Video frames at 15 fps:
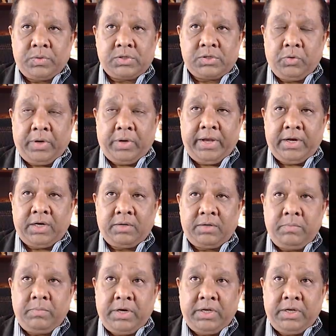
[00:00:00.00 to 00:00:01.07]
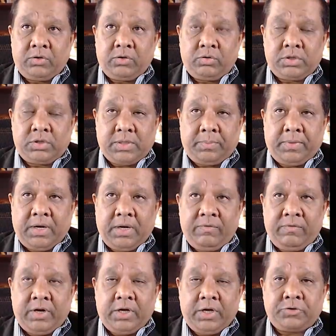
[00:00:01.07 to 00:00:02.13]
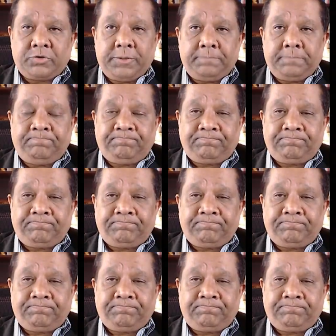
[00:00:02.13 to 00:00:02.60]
was located medial to the subclavian artery.